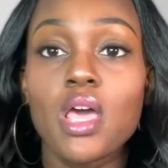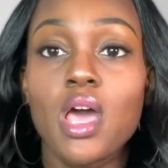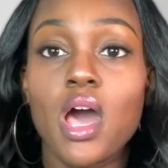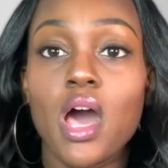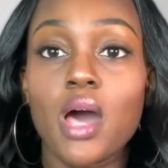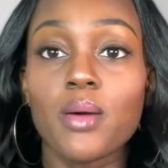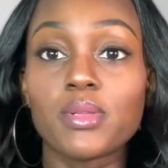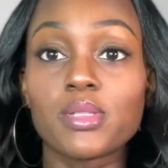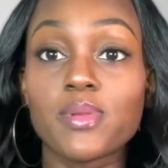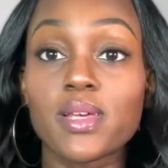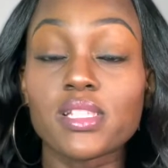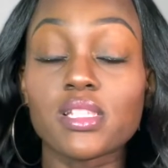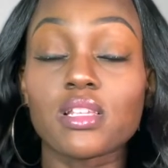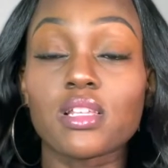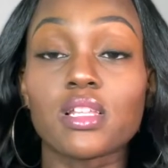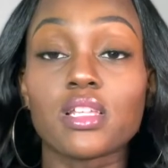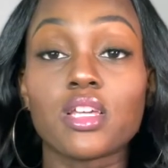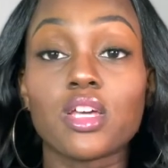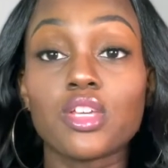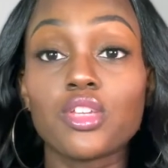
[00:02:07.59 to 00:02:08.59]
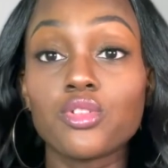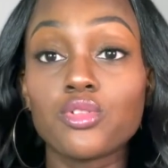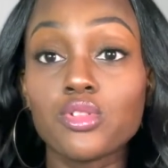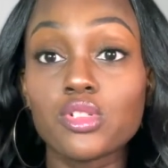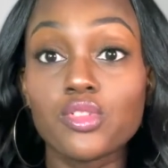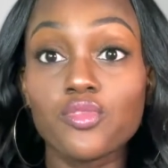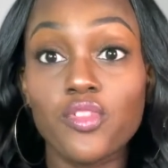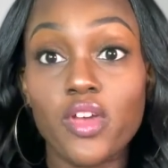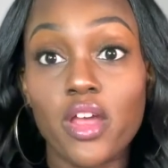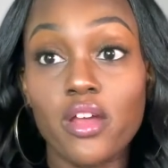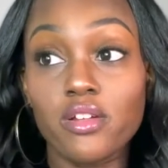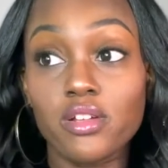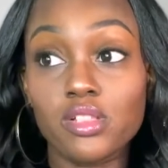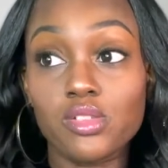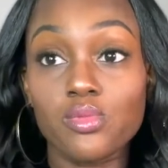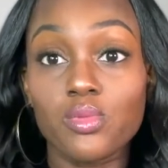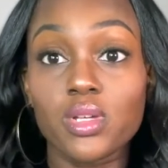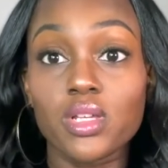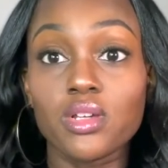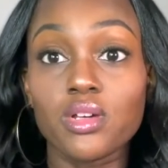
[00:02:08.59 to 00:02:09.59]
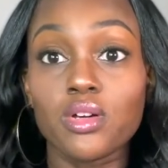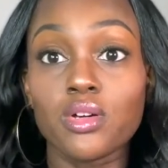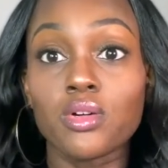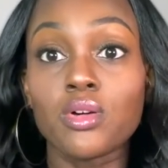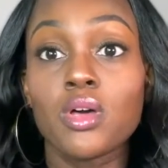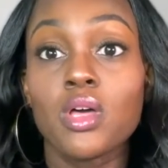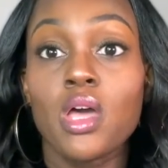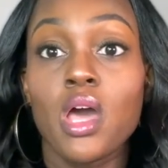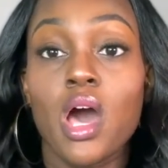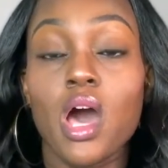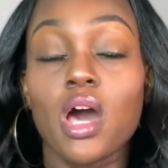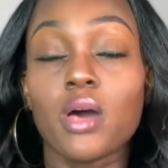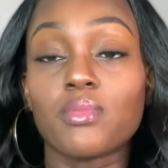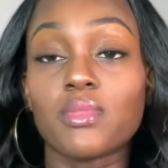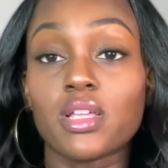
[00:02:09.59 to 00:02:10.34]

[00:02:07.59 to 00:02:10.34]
Um, it's basically a huge Ferris wheel um,